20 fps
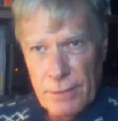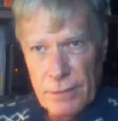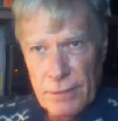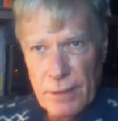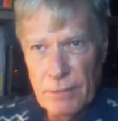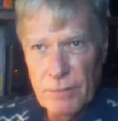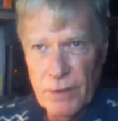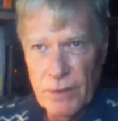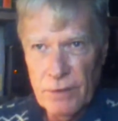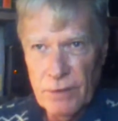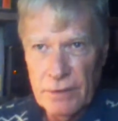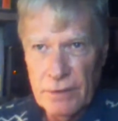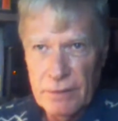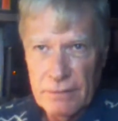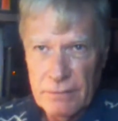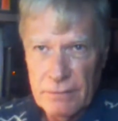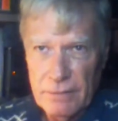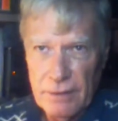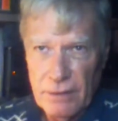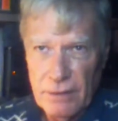So I'm learning.
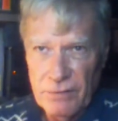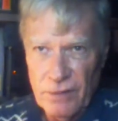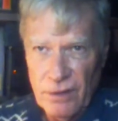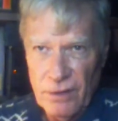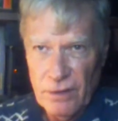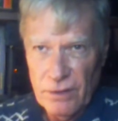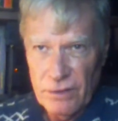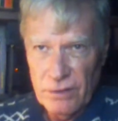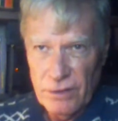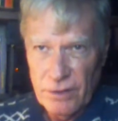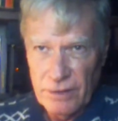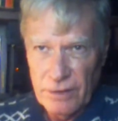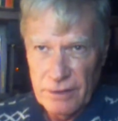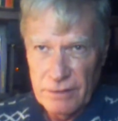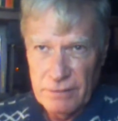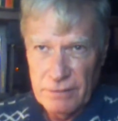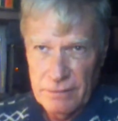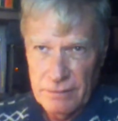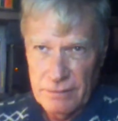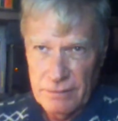We're all learning.